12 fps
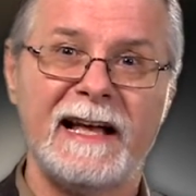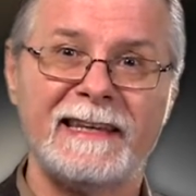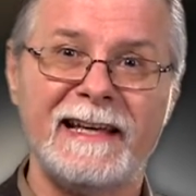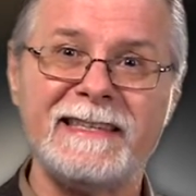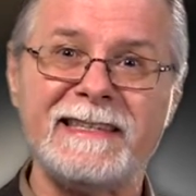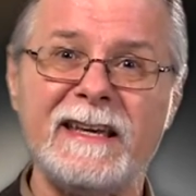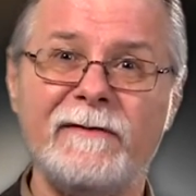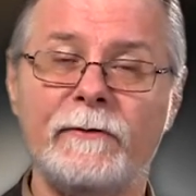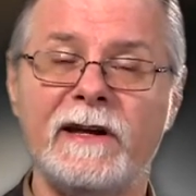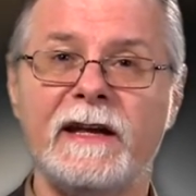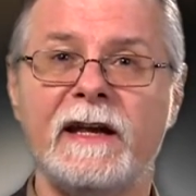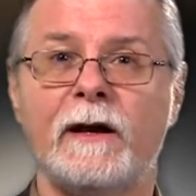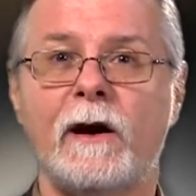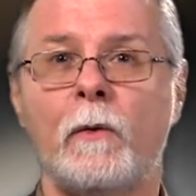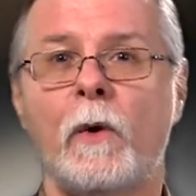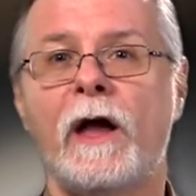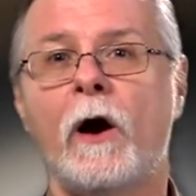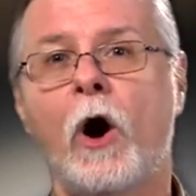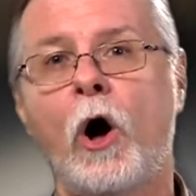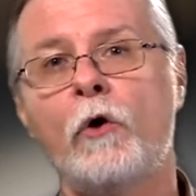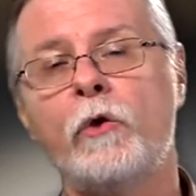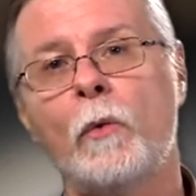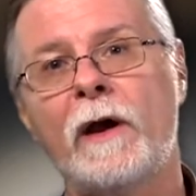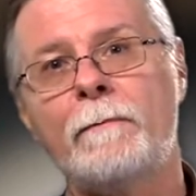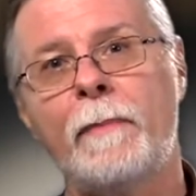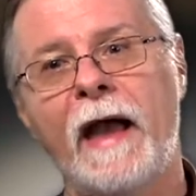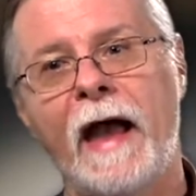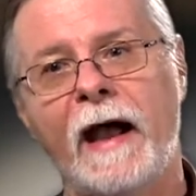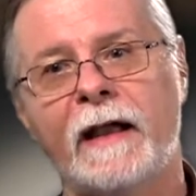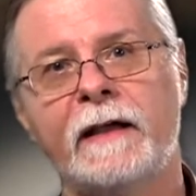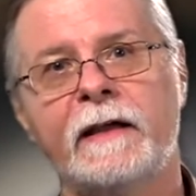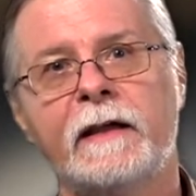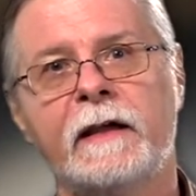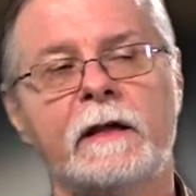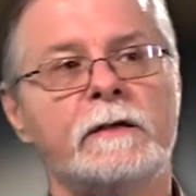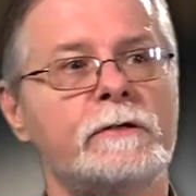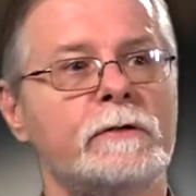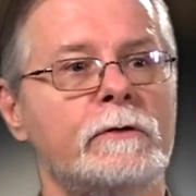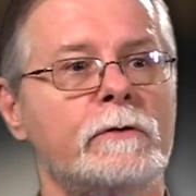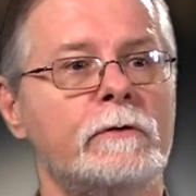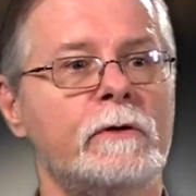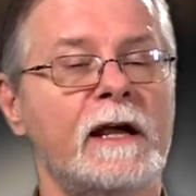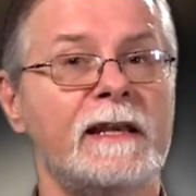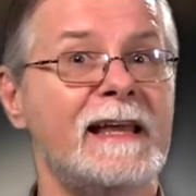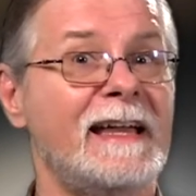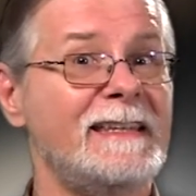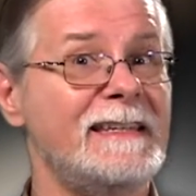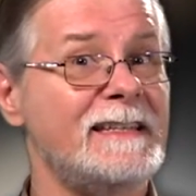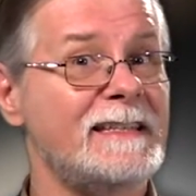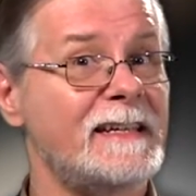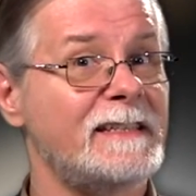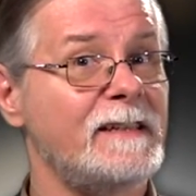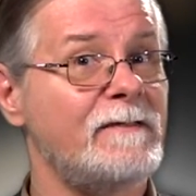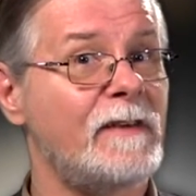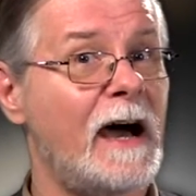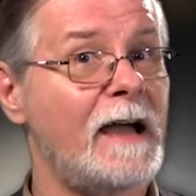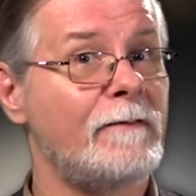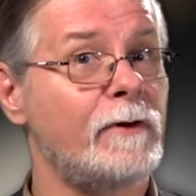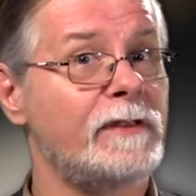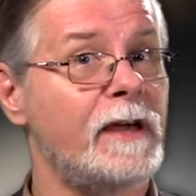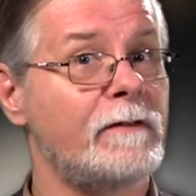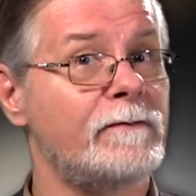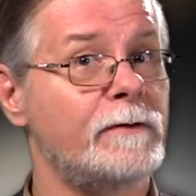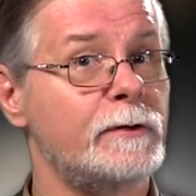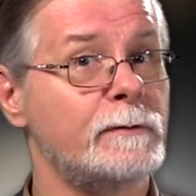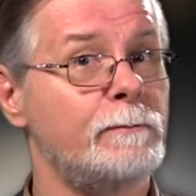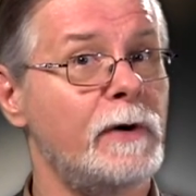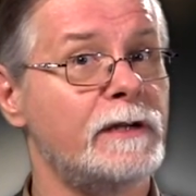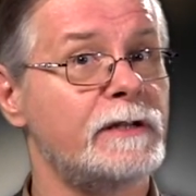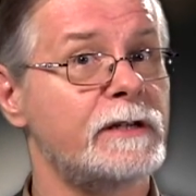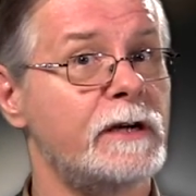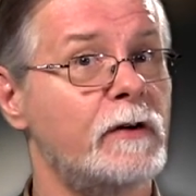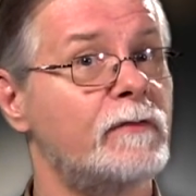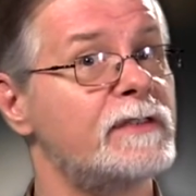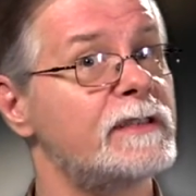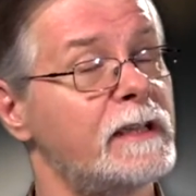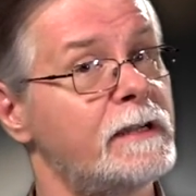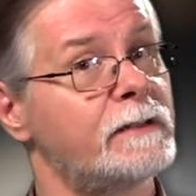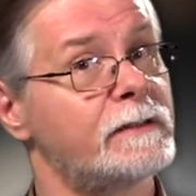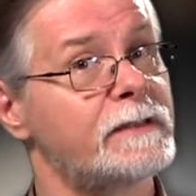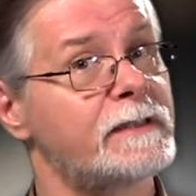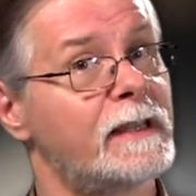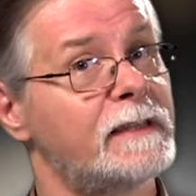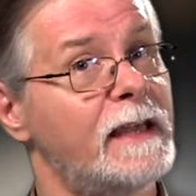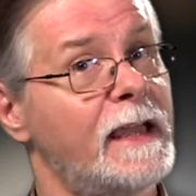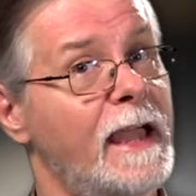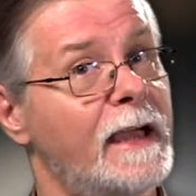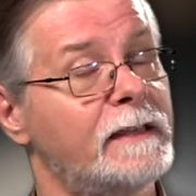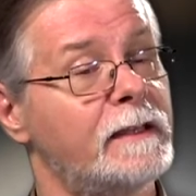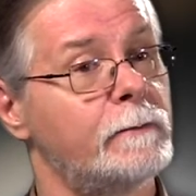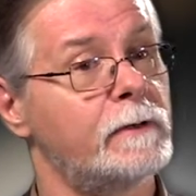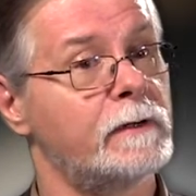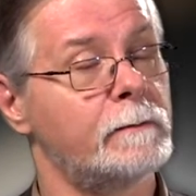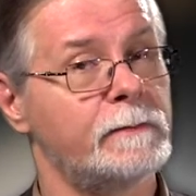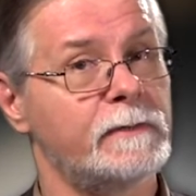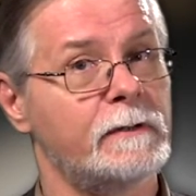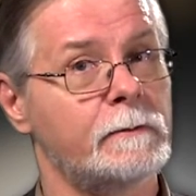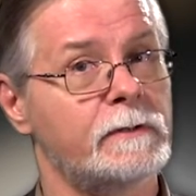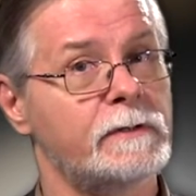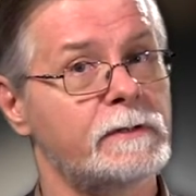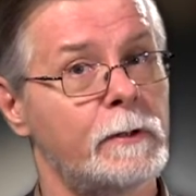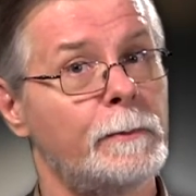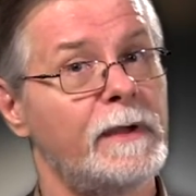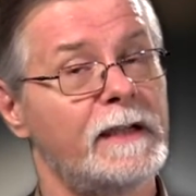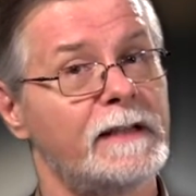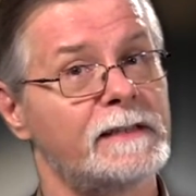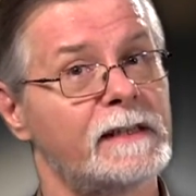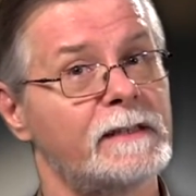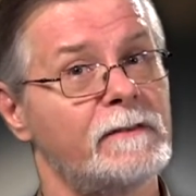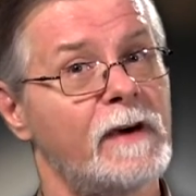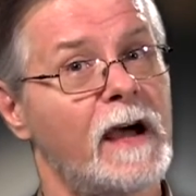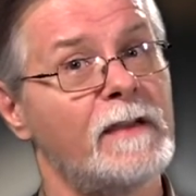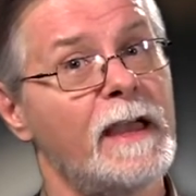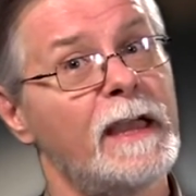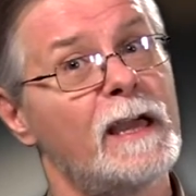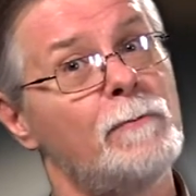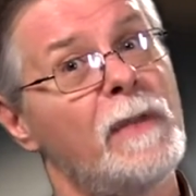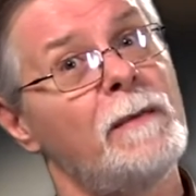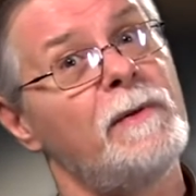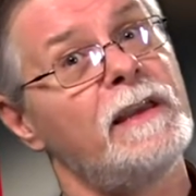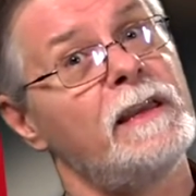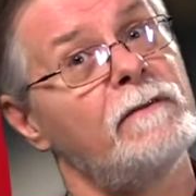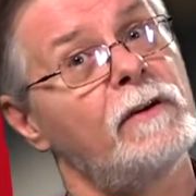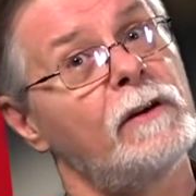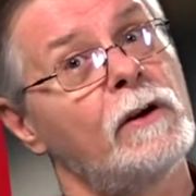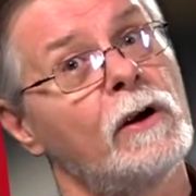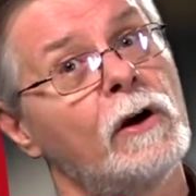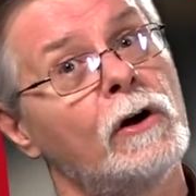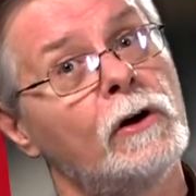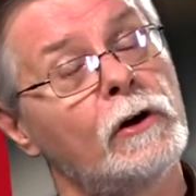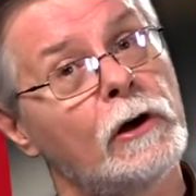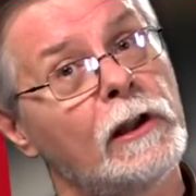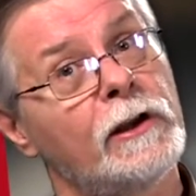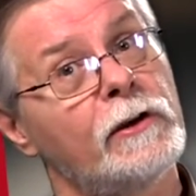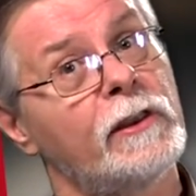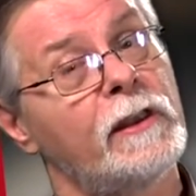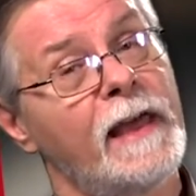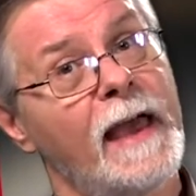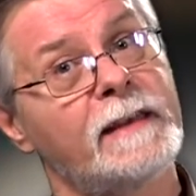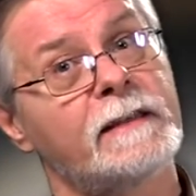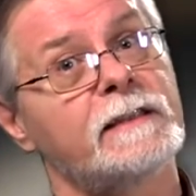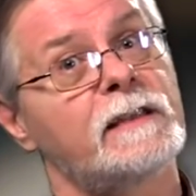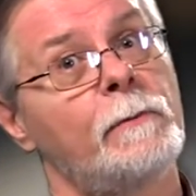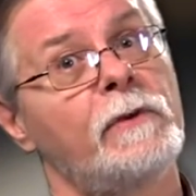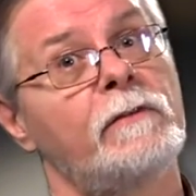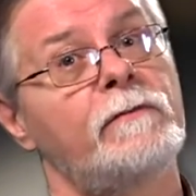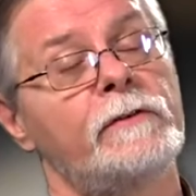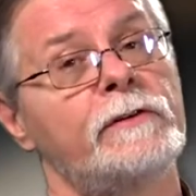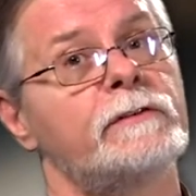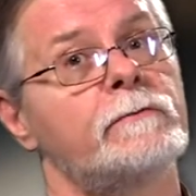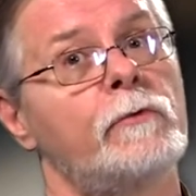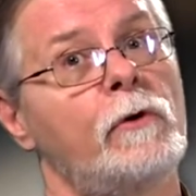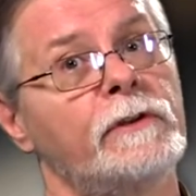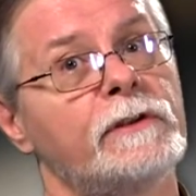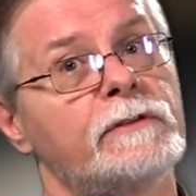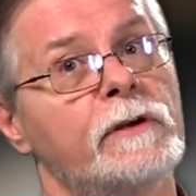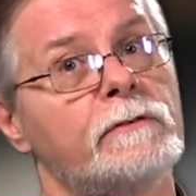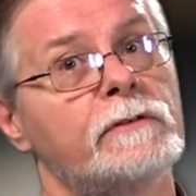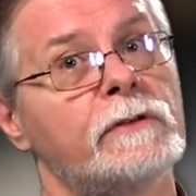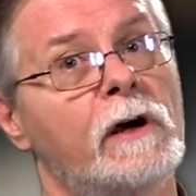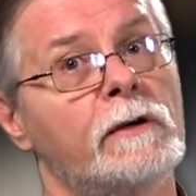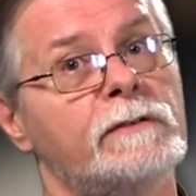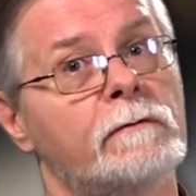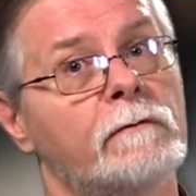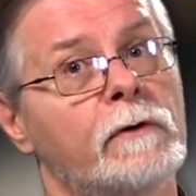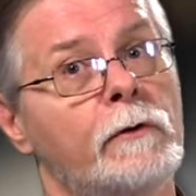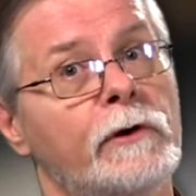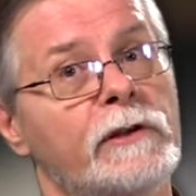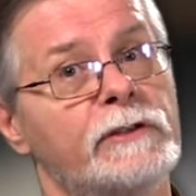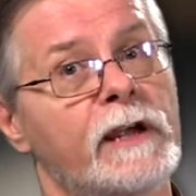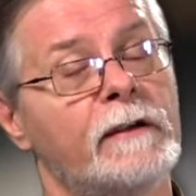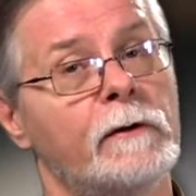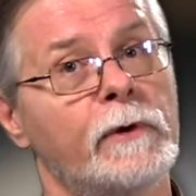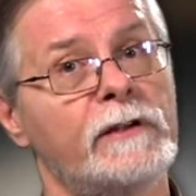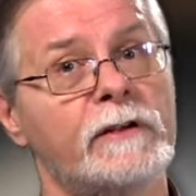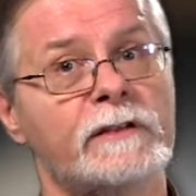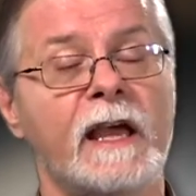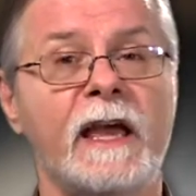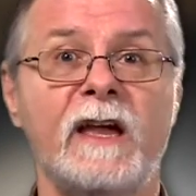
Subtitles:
Let's see if we can get our way all the way back to 1965 with that first bunch of singles that they had that were so big in 65, and maybe even earlier than that to some of the first Rolling Stones songs that were recorded Jagger Richards.